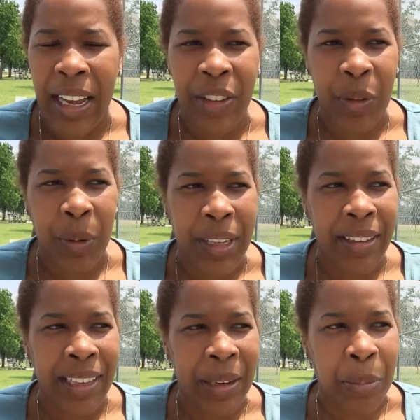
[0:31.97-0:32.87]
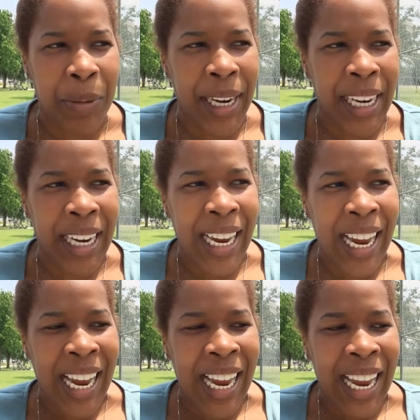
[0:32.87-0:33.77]
I just wanted to take a break.
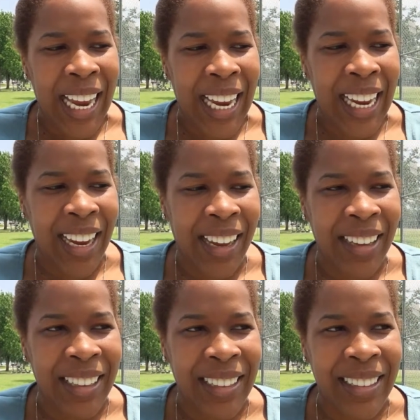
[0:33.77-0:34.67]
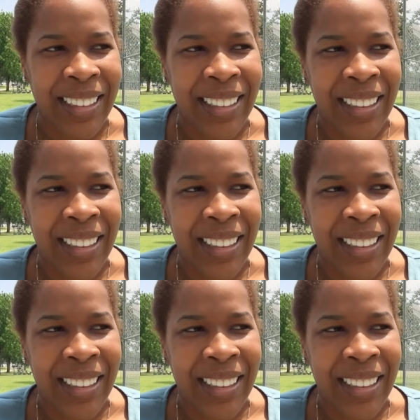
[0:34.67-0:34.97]
And